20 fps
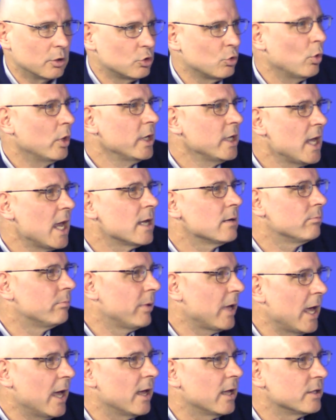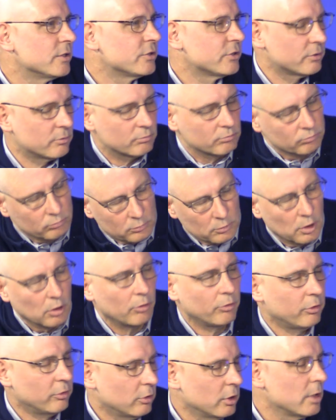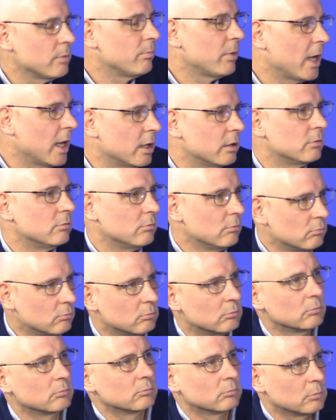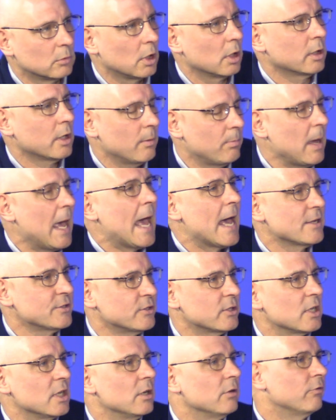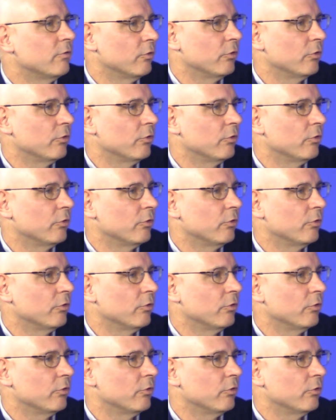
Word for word: 28 beds you know 30 bed Unit, capacity right.